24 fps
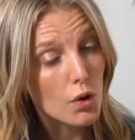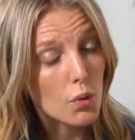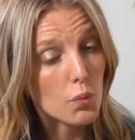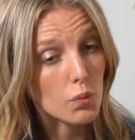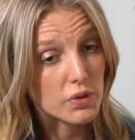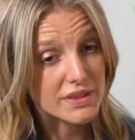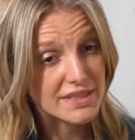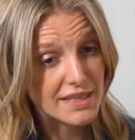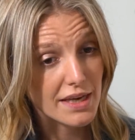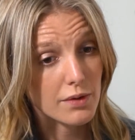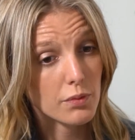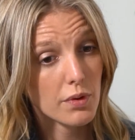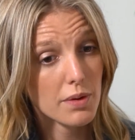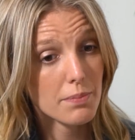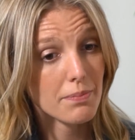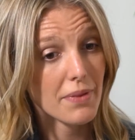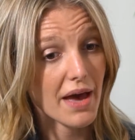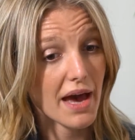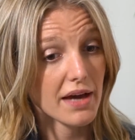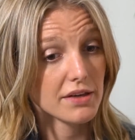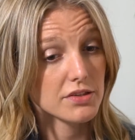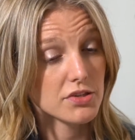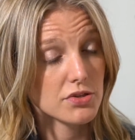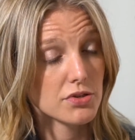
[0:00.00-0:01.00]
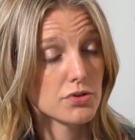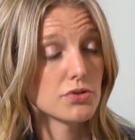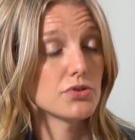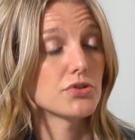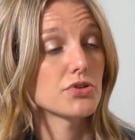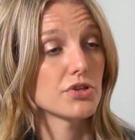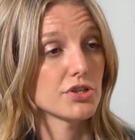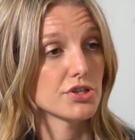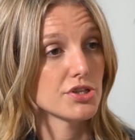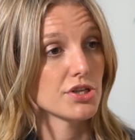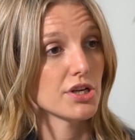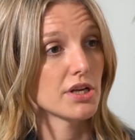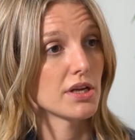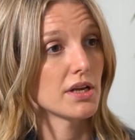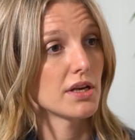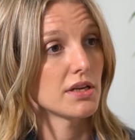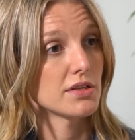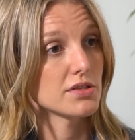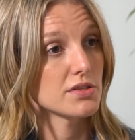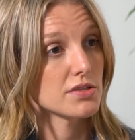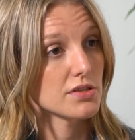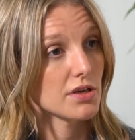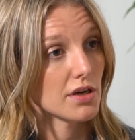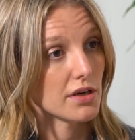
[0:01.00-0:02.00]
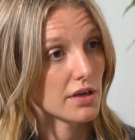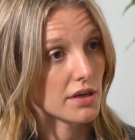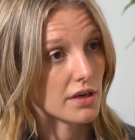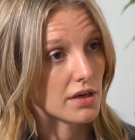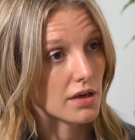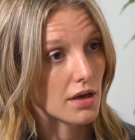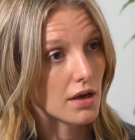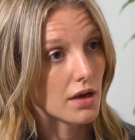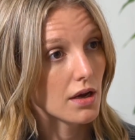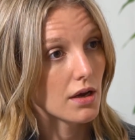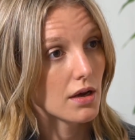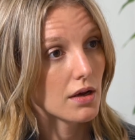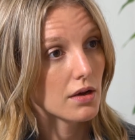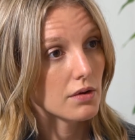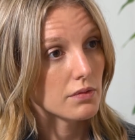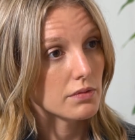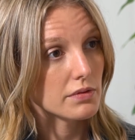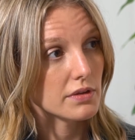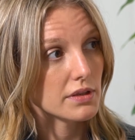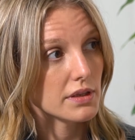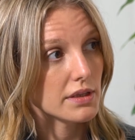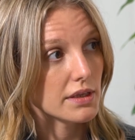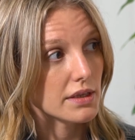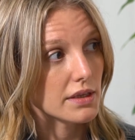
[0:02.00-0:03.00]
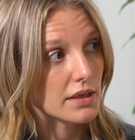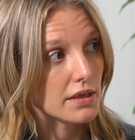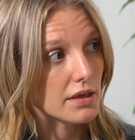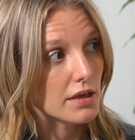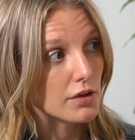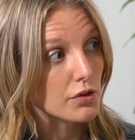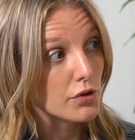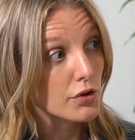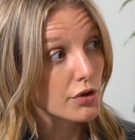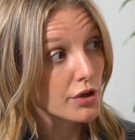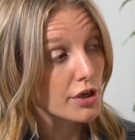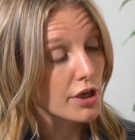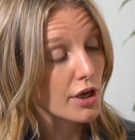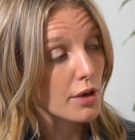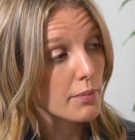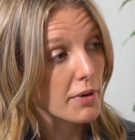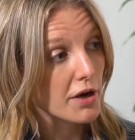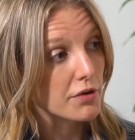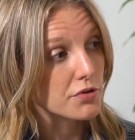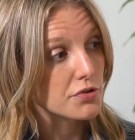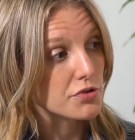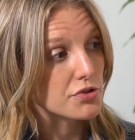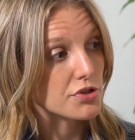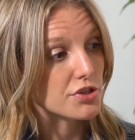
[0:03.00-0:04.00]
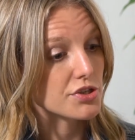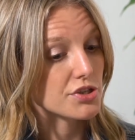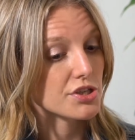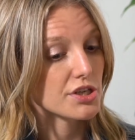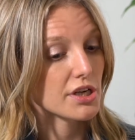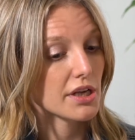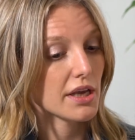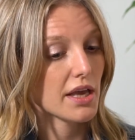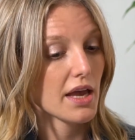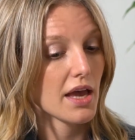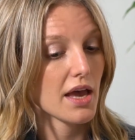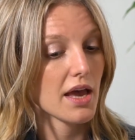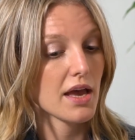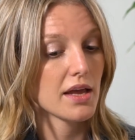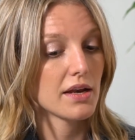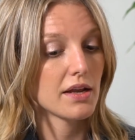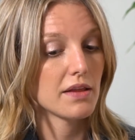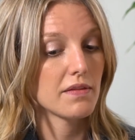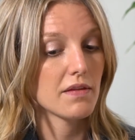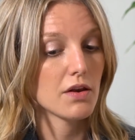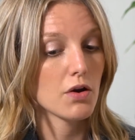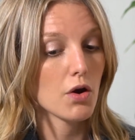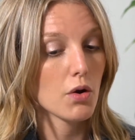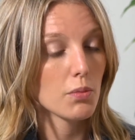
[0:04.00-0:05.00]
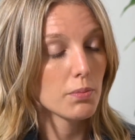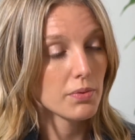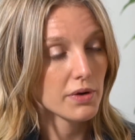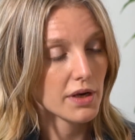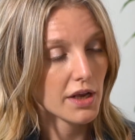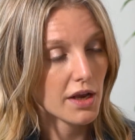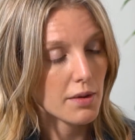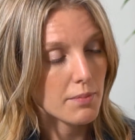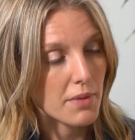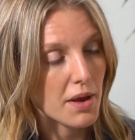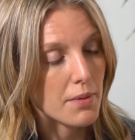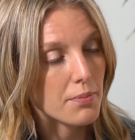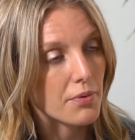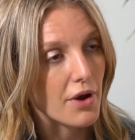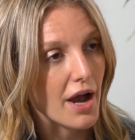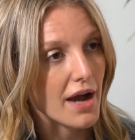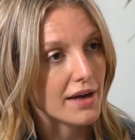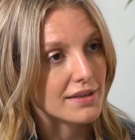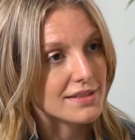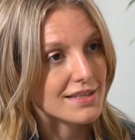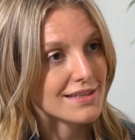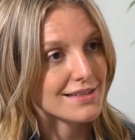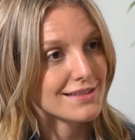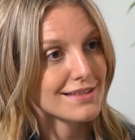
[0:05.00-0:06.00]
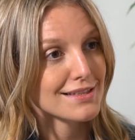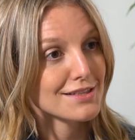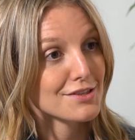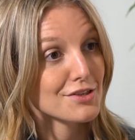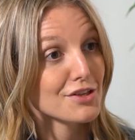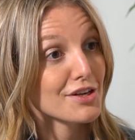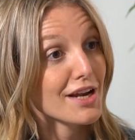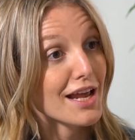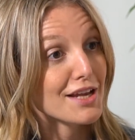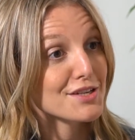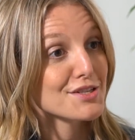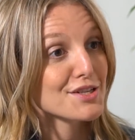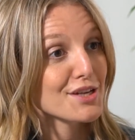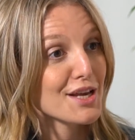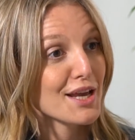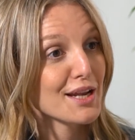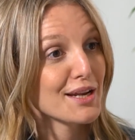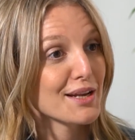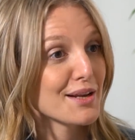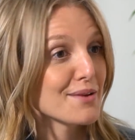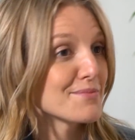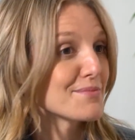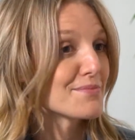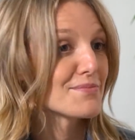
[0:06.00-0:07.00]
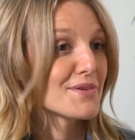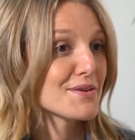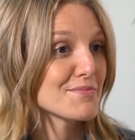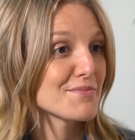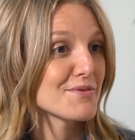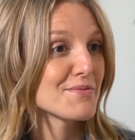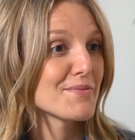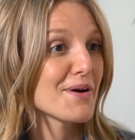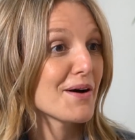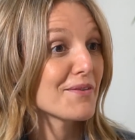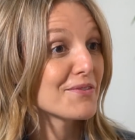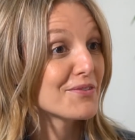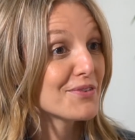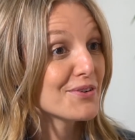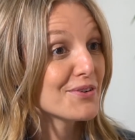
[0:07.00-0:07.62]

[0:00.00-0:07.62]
once I went back to nutrition and started really learning about nutrition again, and then opening up my practice, I started educating people about